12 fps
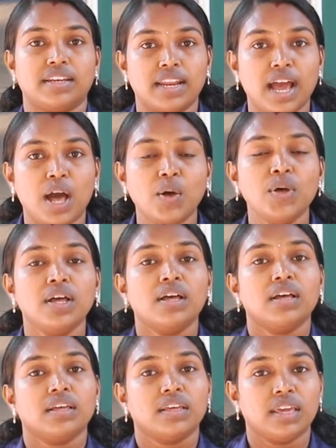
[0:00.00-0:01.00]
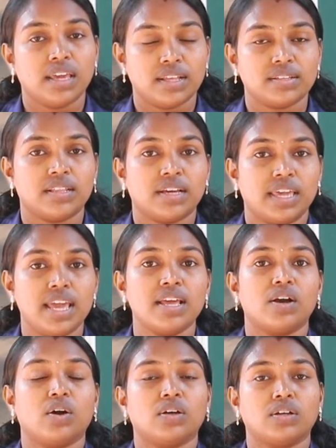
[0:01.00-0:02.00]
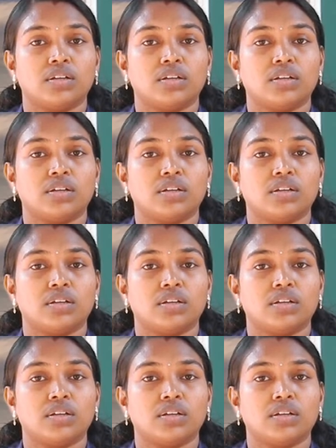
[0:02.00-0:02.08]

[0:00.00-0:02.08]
Now, the king